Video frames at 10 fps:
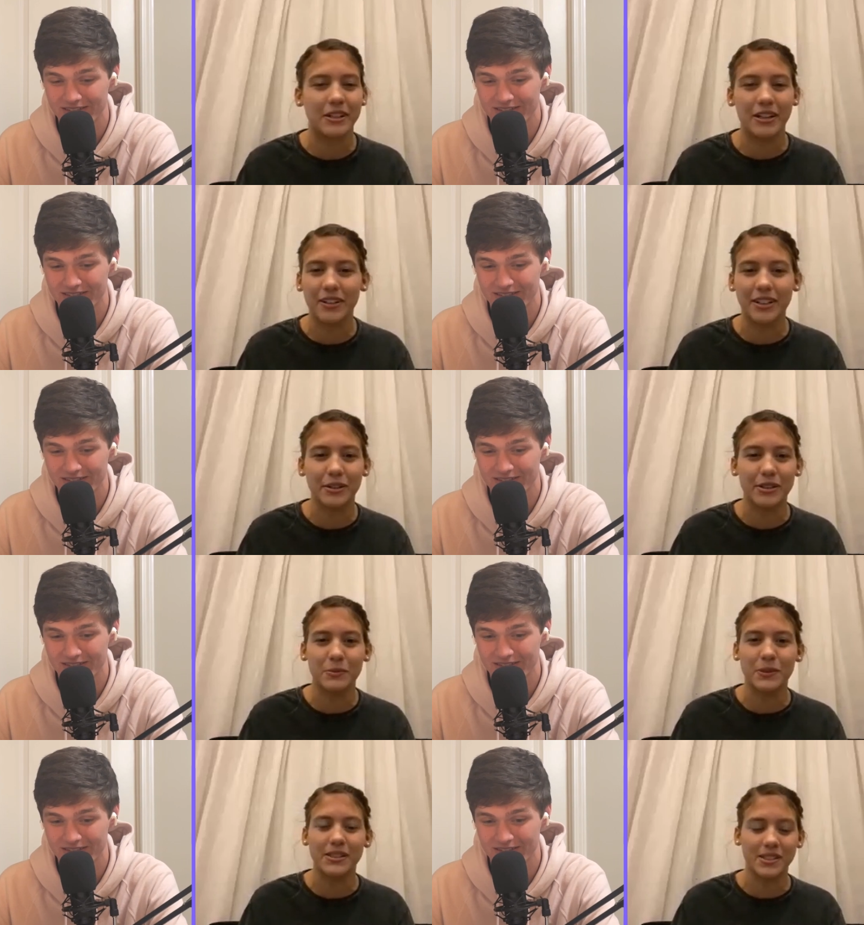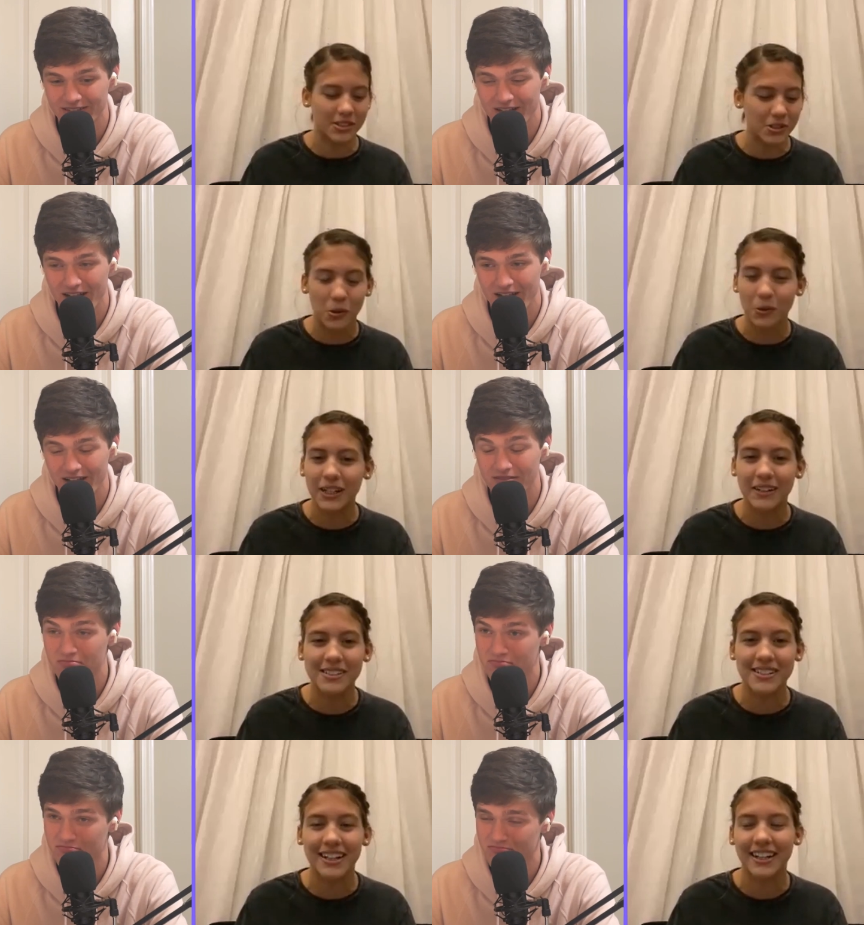Speaker 1: a lot like Christmas. It's cold
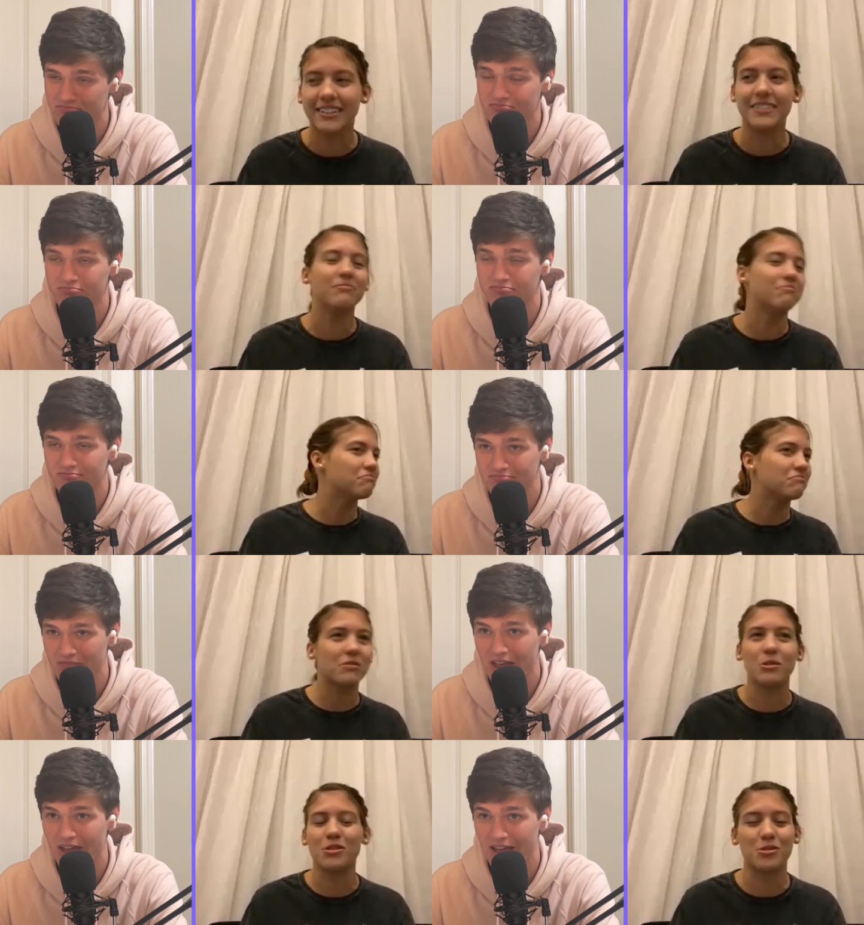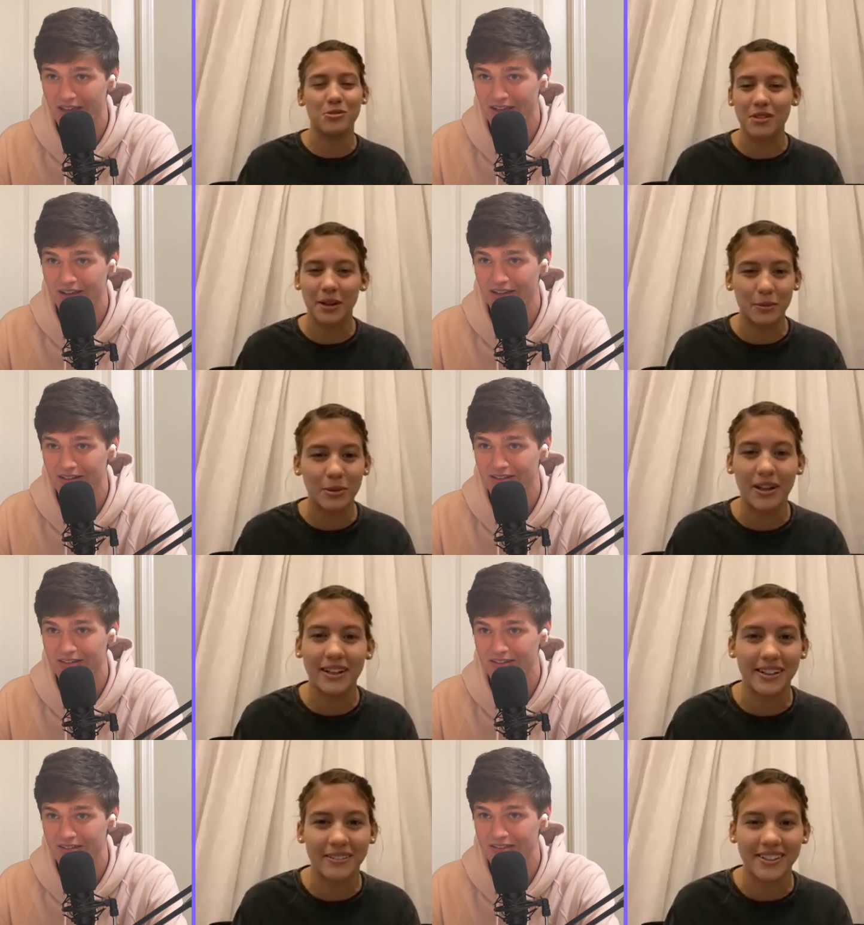outside. Those do I, not
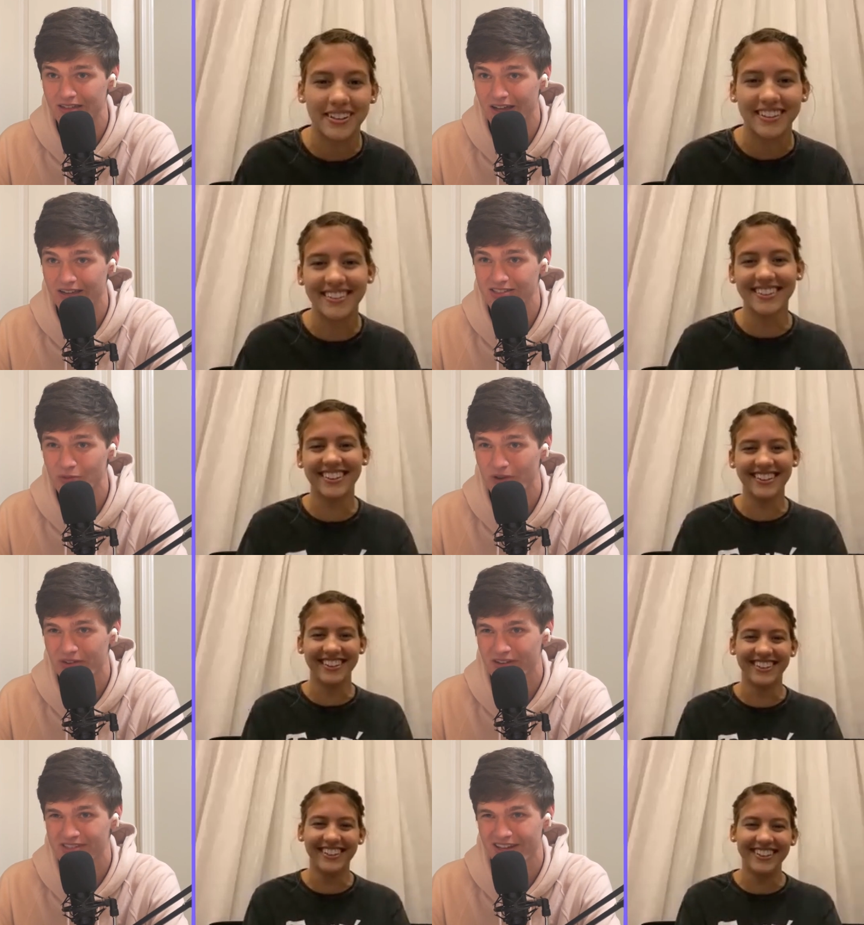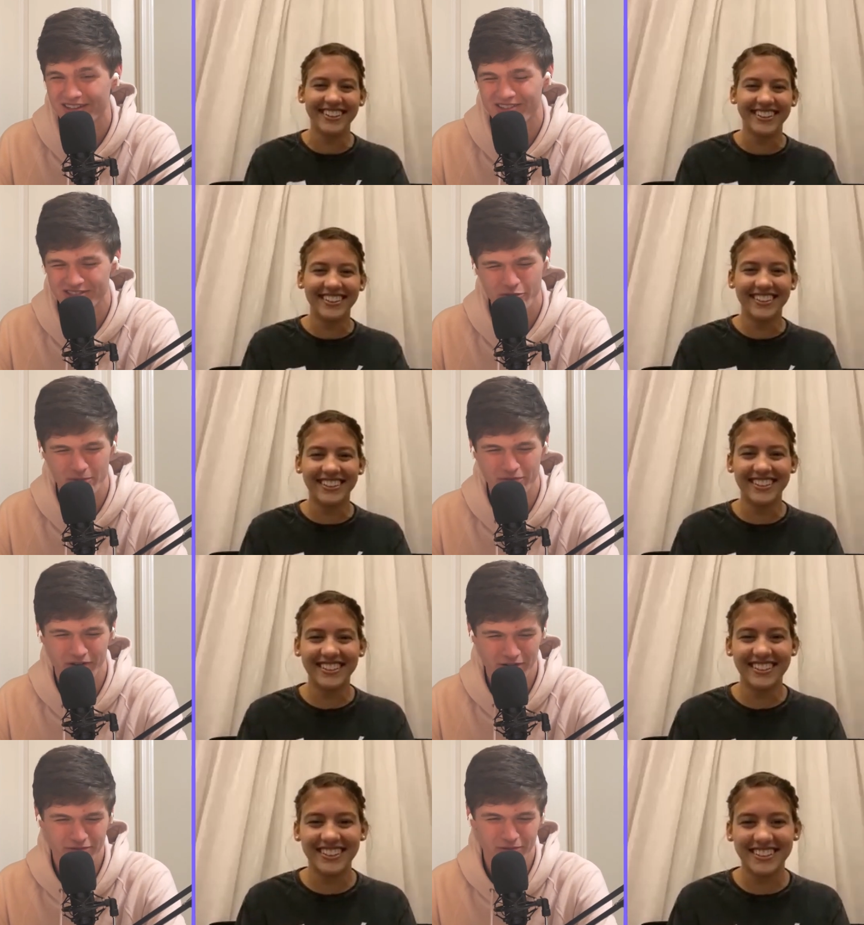apply.
Speaker 2: I guess the weather outside could still be
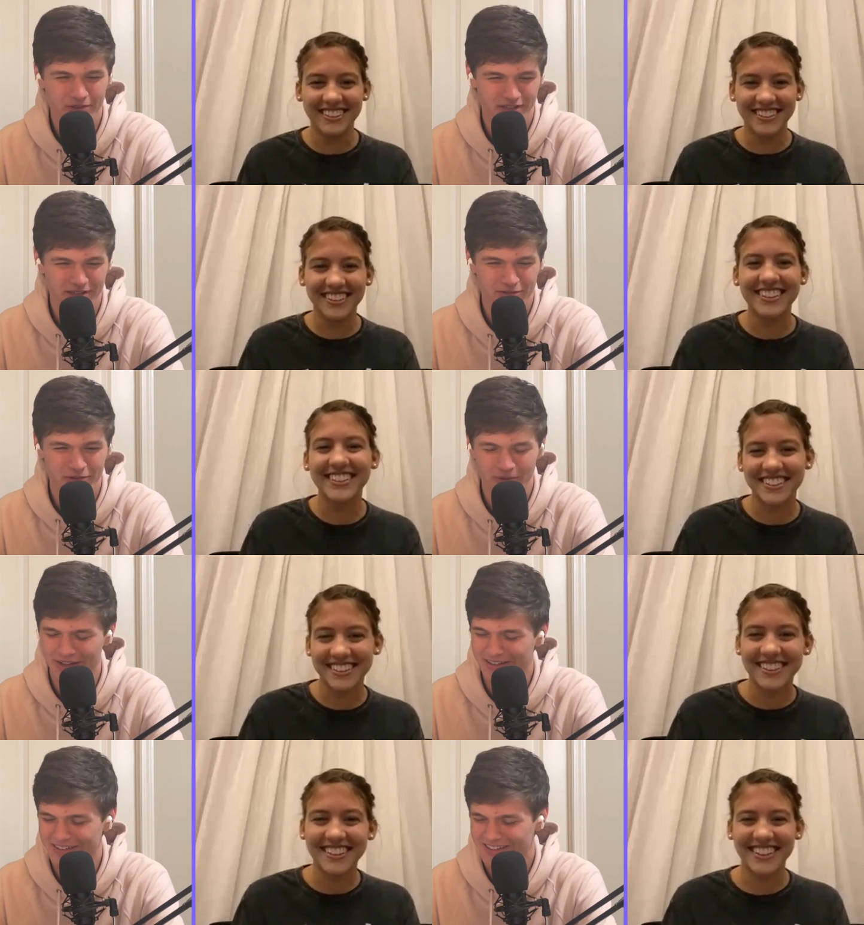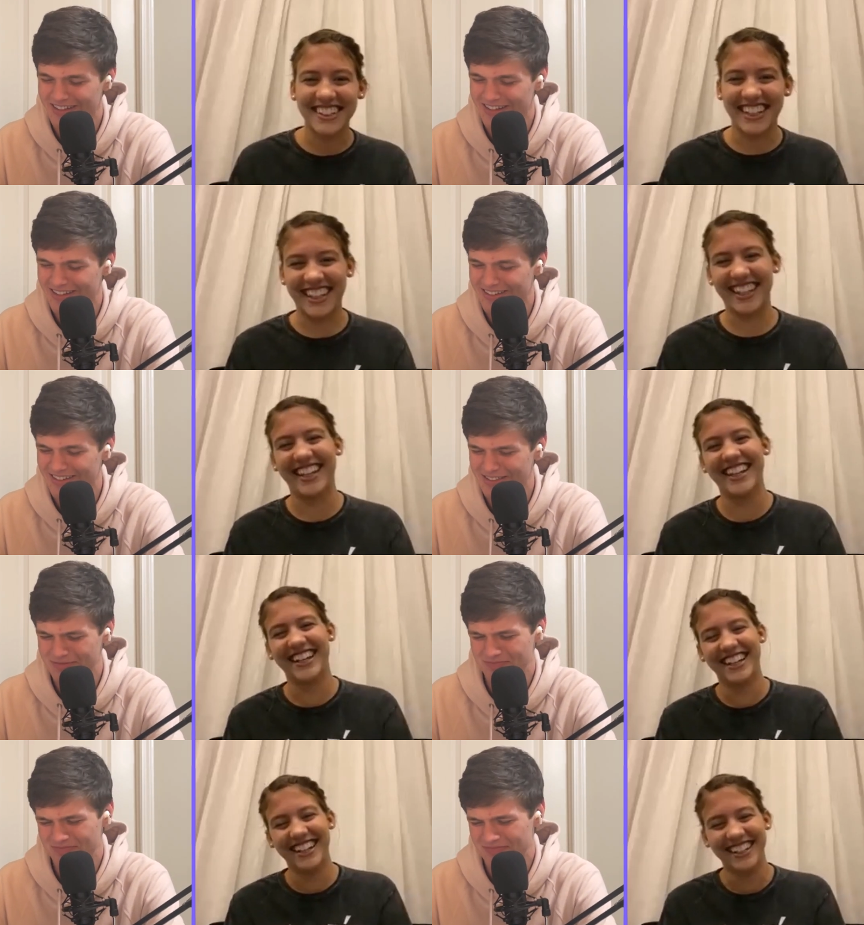frightful in a different way. I,
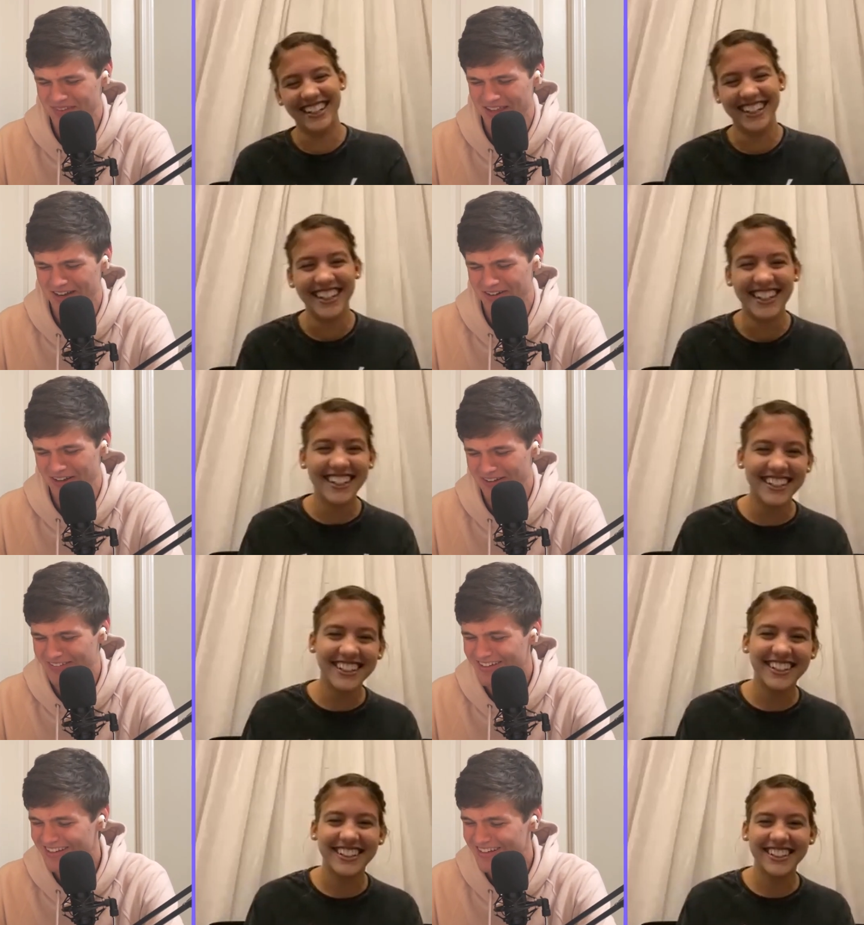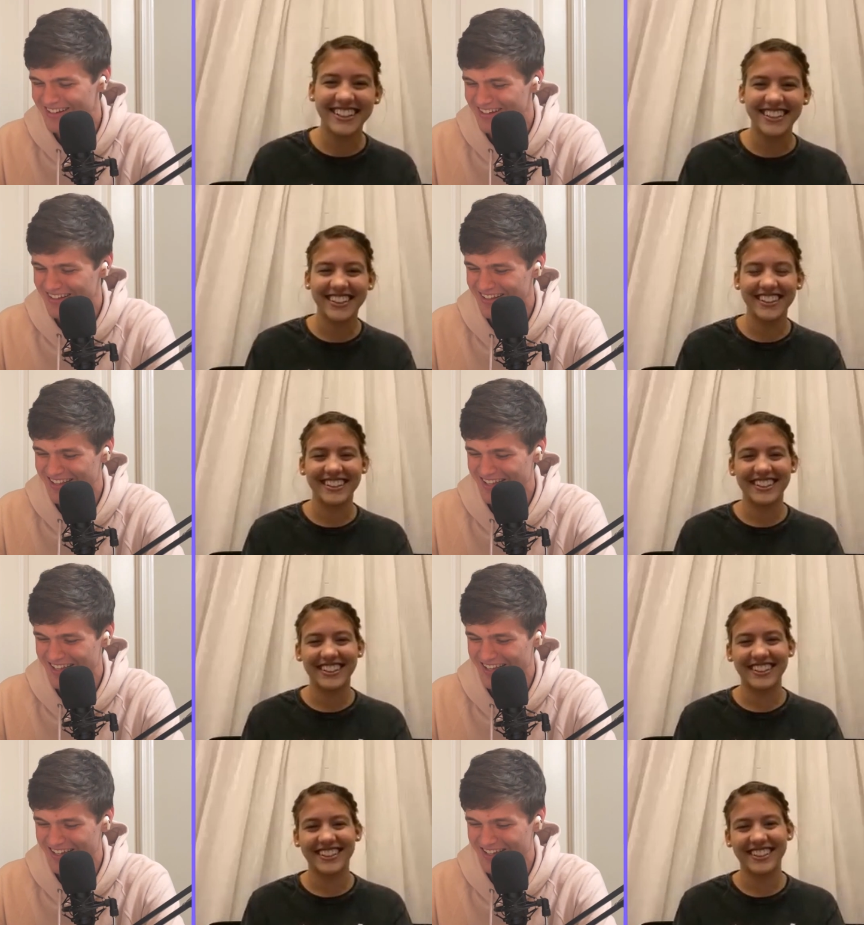I don't know.
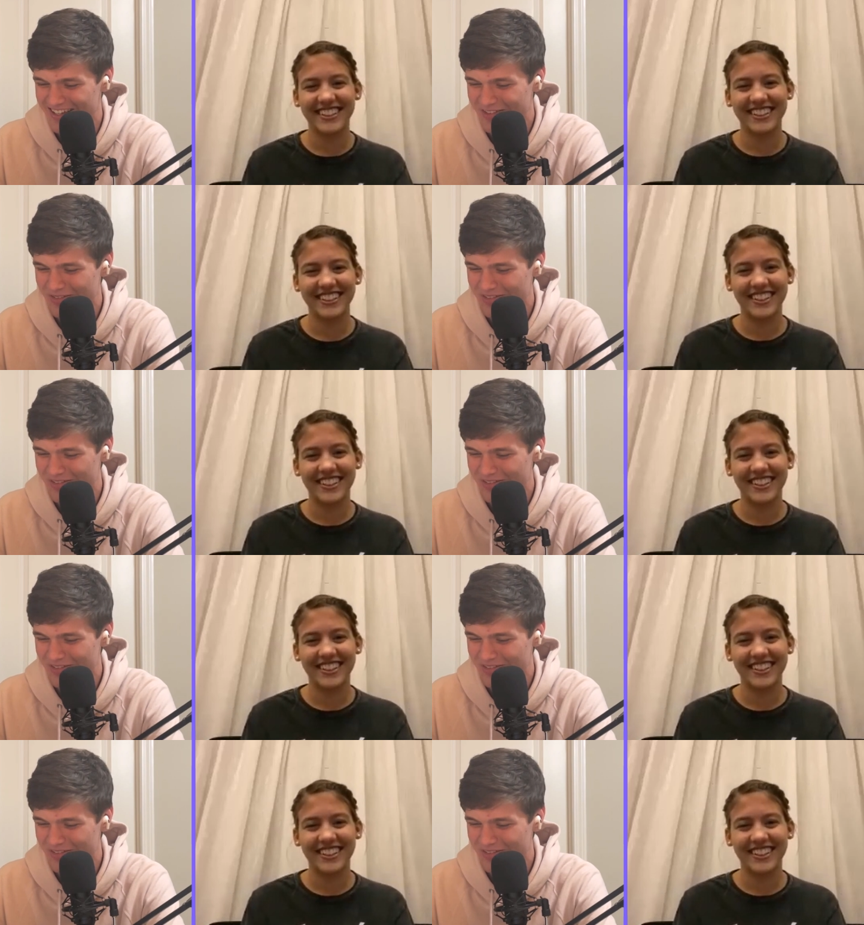Uh,